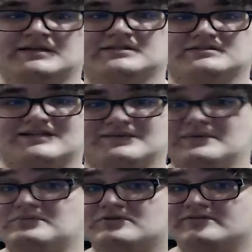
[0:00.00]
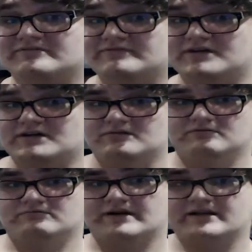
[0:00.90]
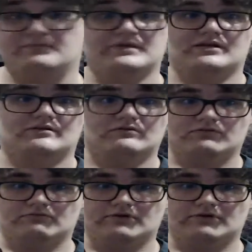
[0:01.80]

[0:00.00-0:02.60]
So a lot of people on the Reddit Amino,